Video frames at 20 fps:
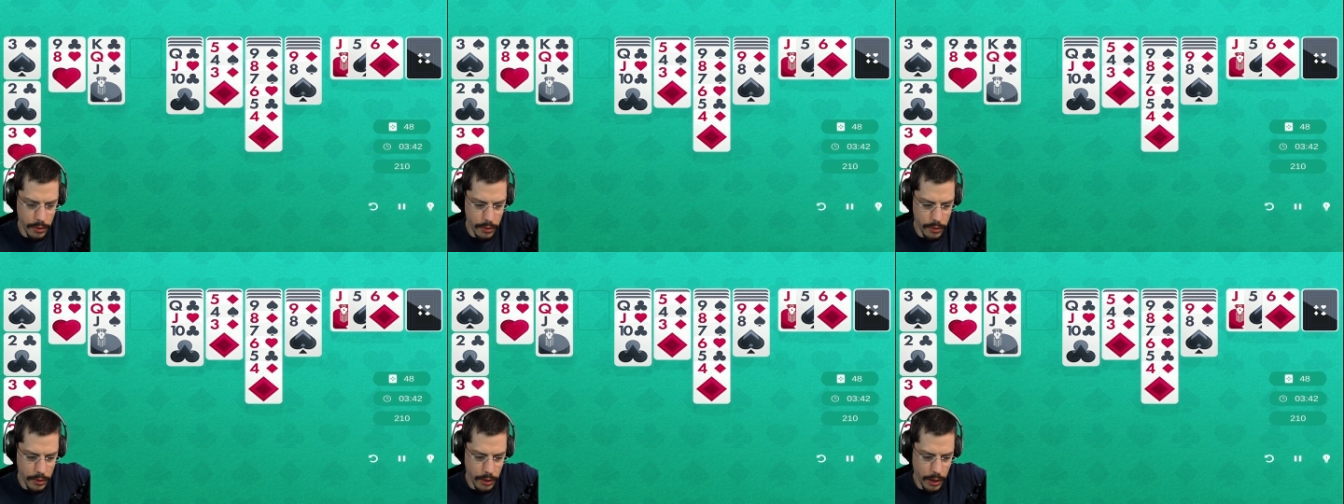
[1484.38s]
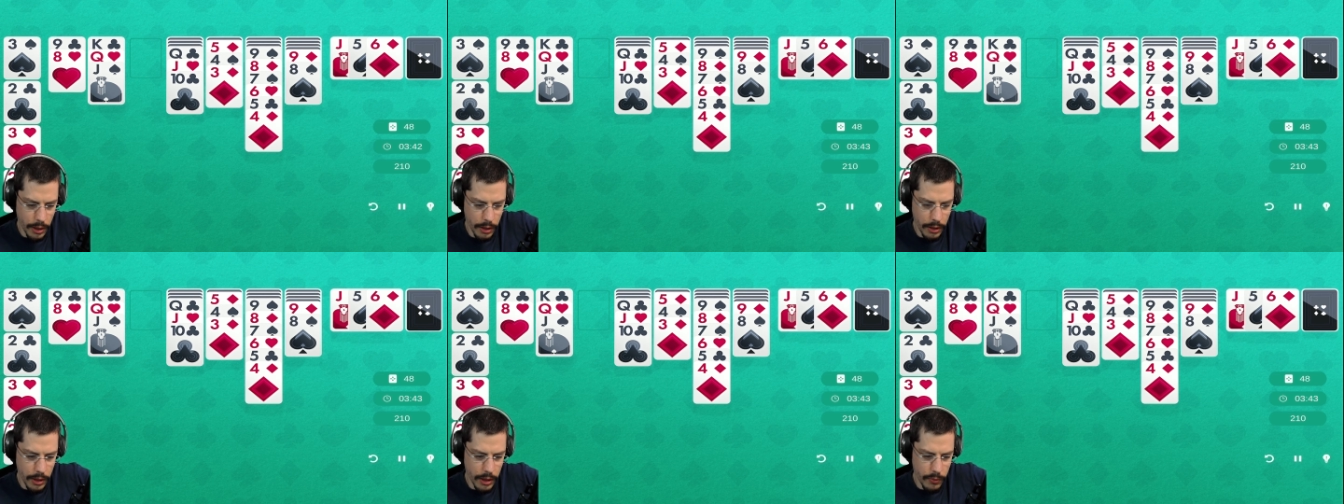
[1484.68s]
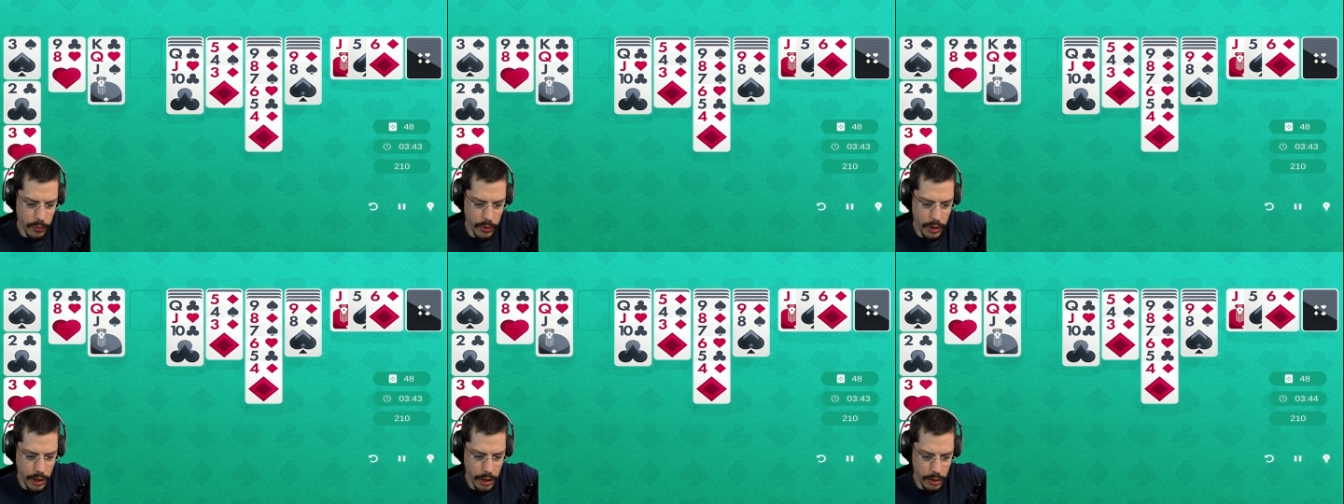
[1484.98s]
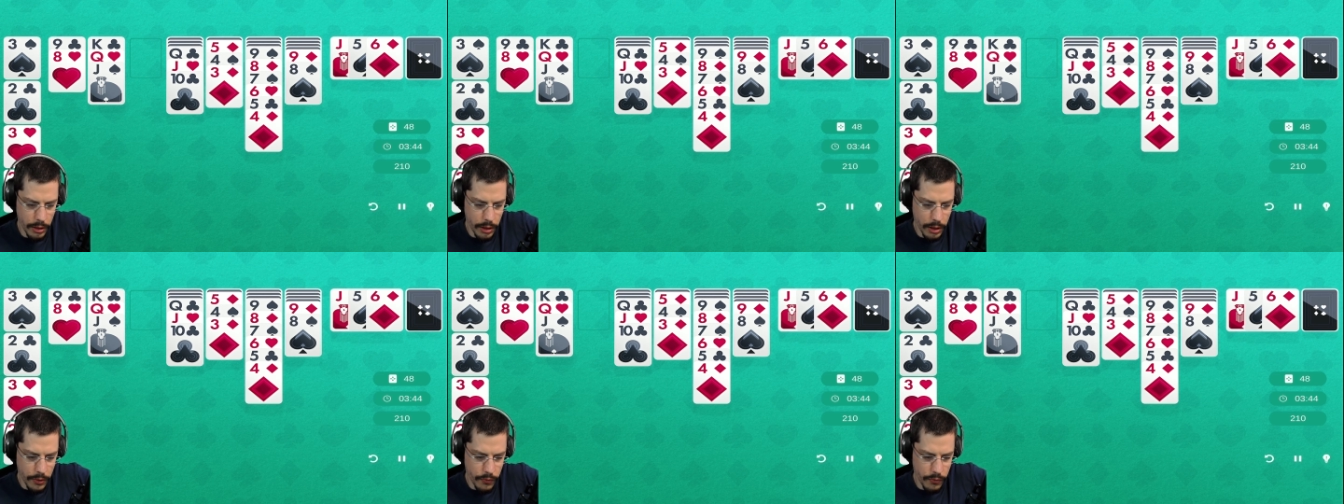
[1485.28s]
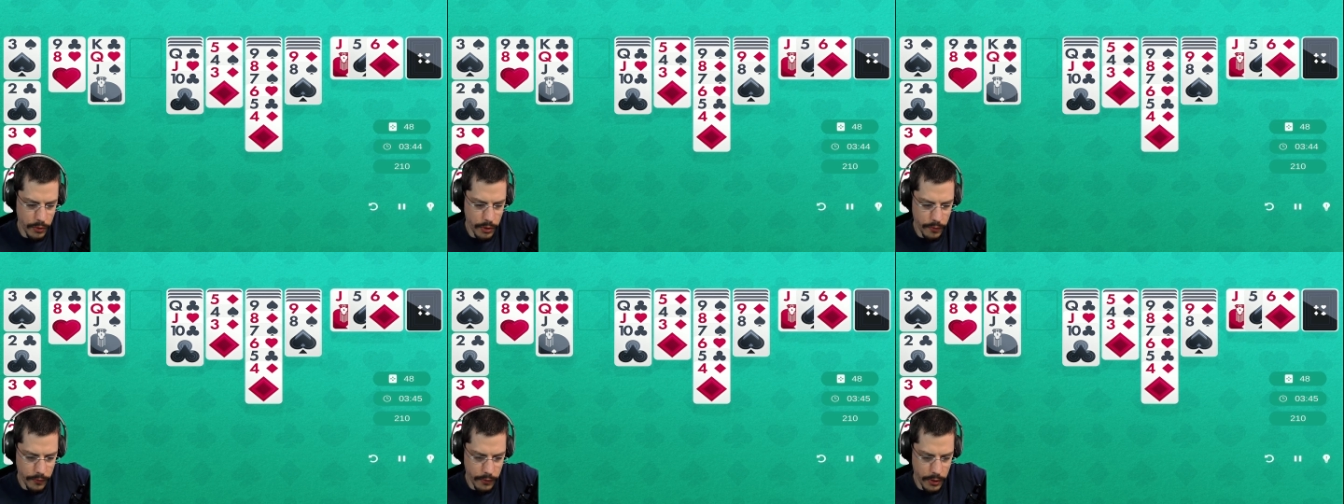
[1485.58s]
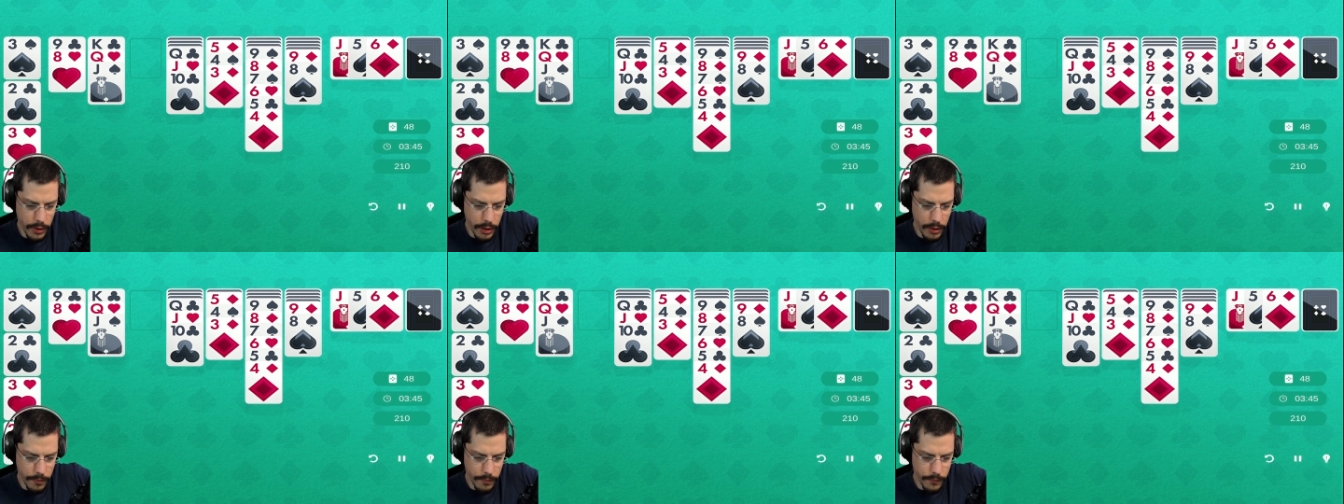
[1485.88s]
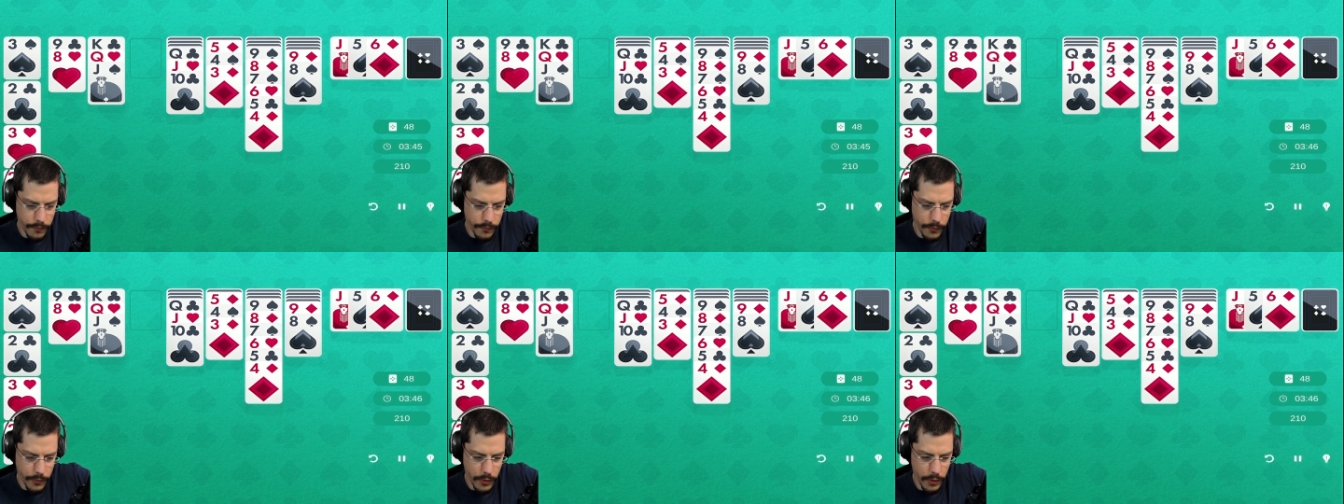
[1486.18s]
Okay, and here we can get rid of them.
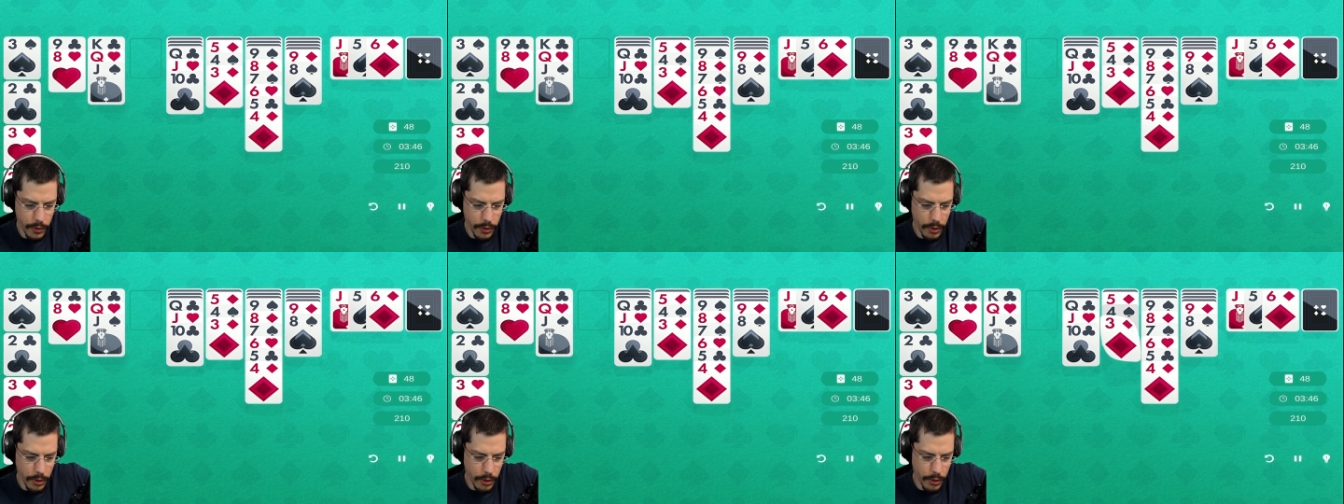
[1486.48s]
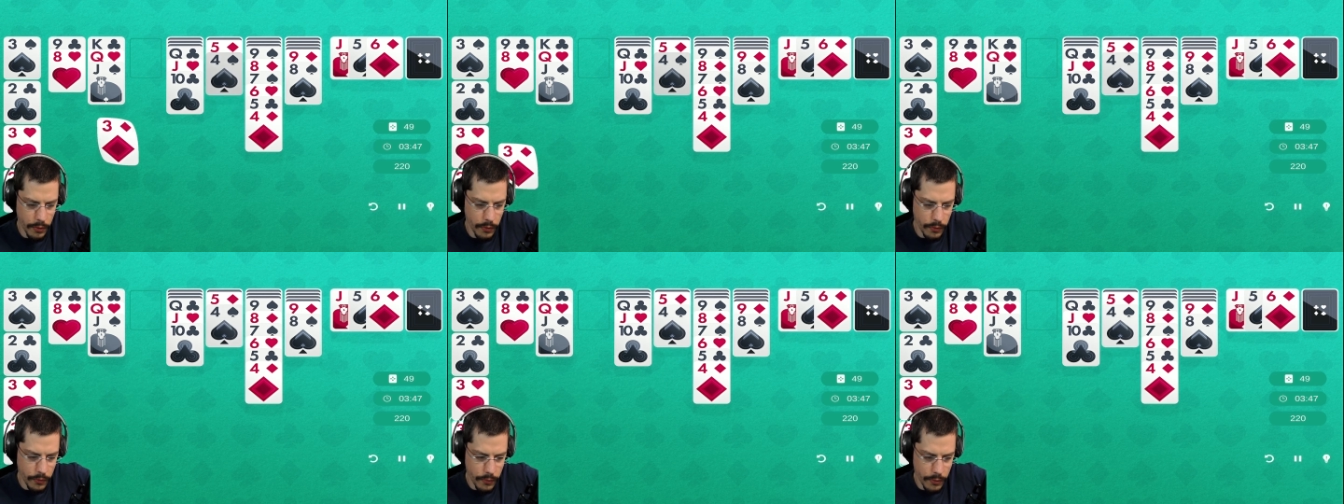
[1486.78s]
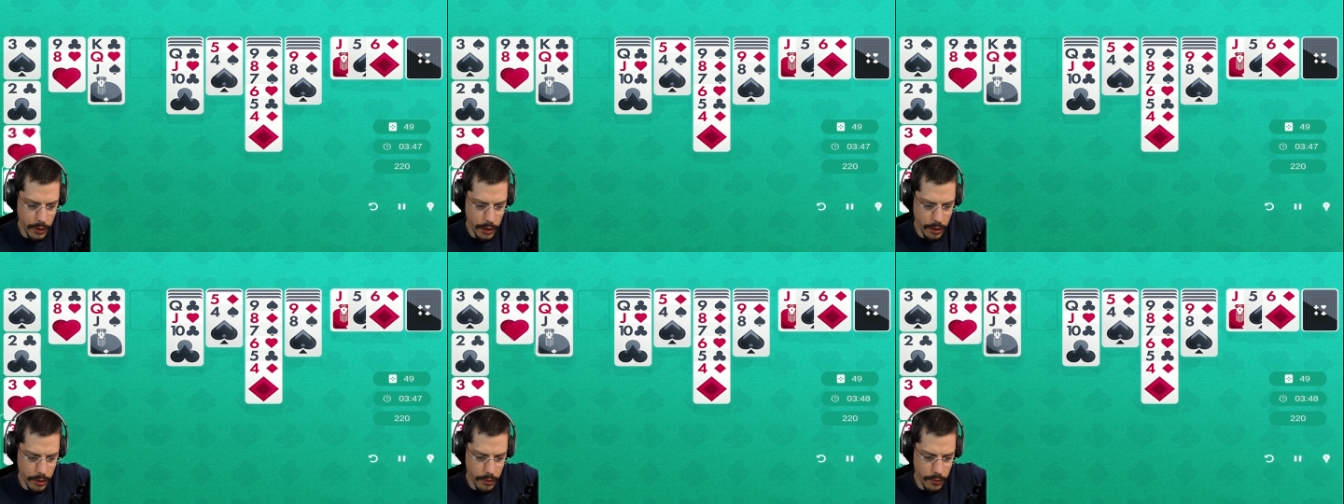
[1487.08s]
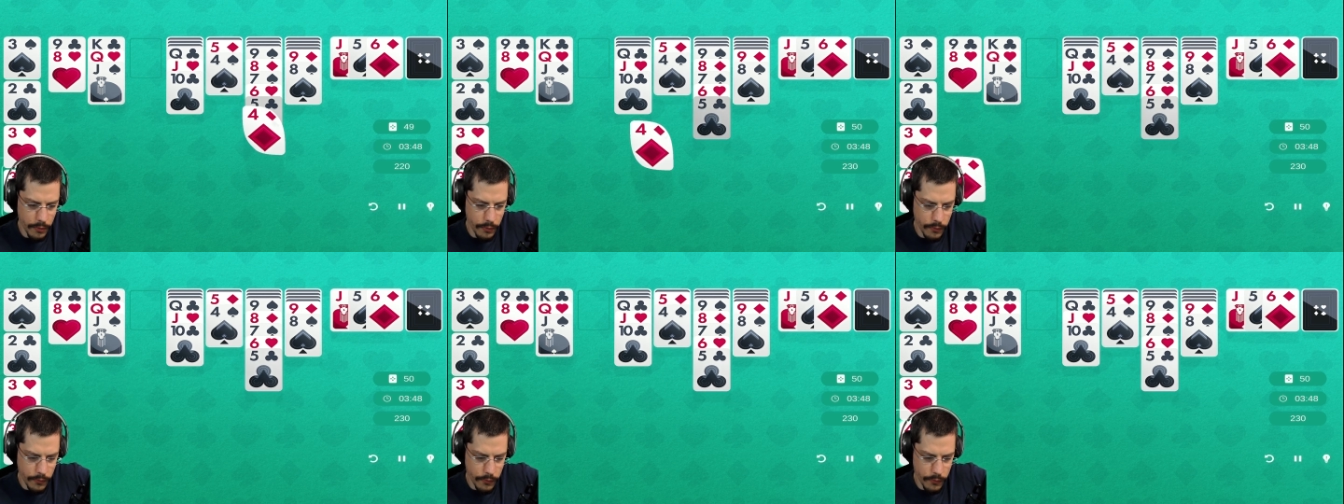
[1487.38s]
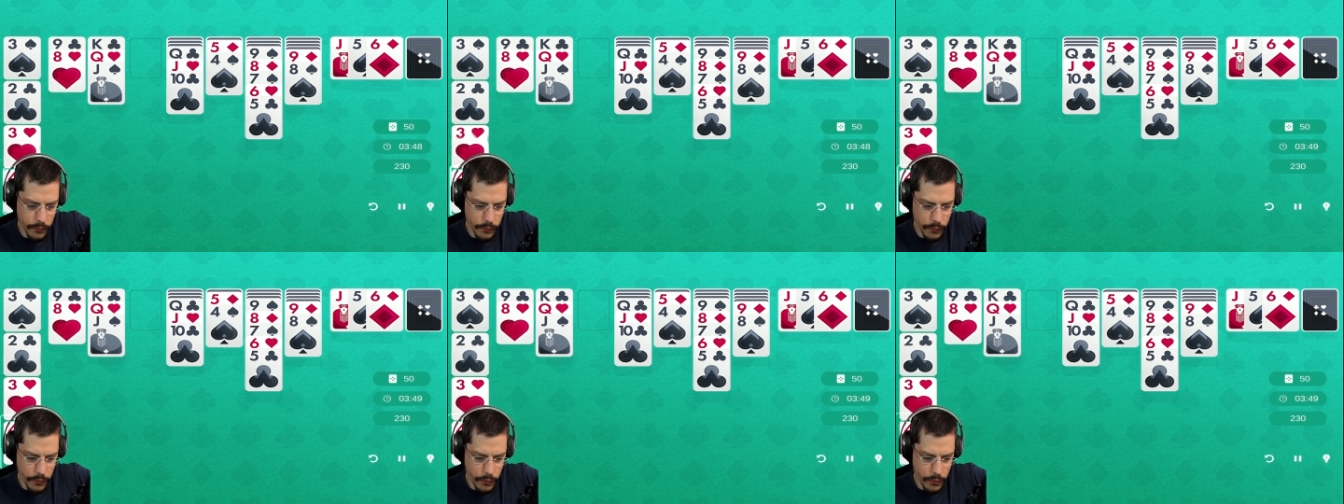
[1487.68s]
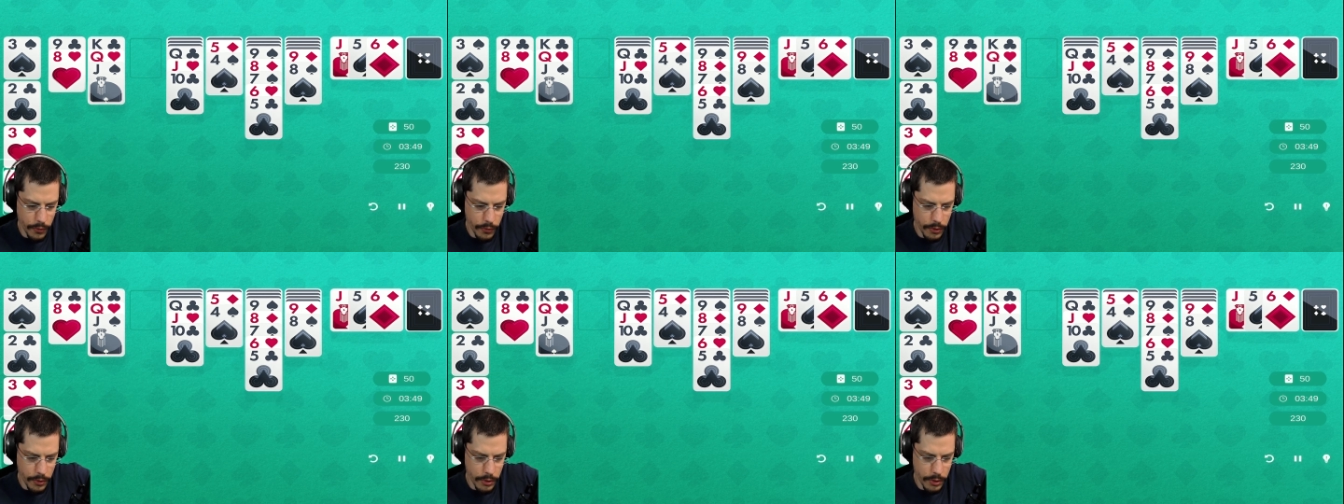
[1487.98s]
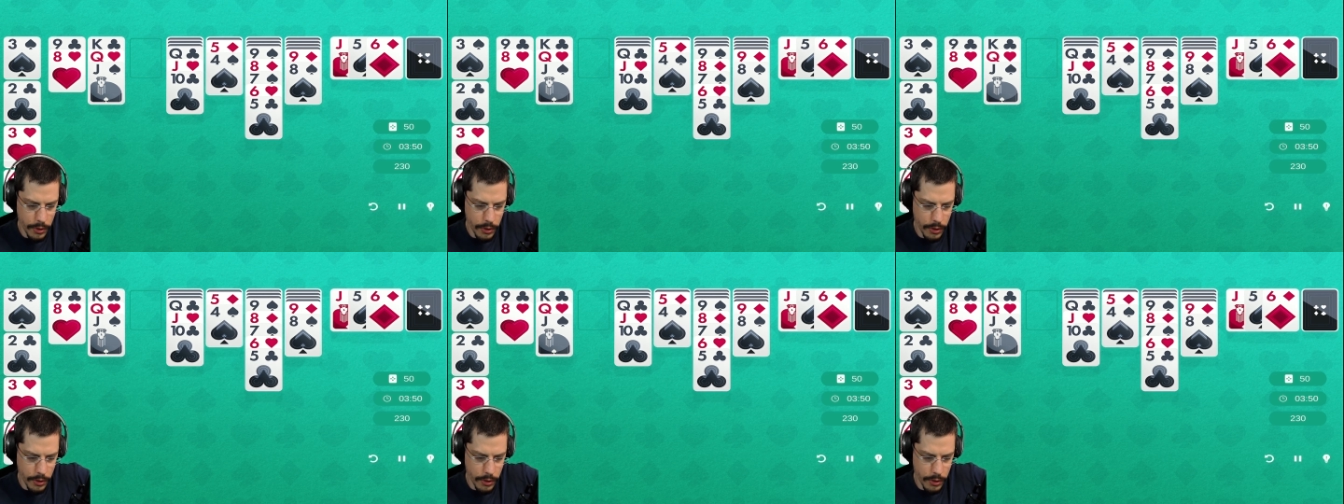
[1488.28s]
3, 4,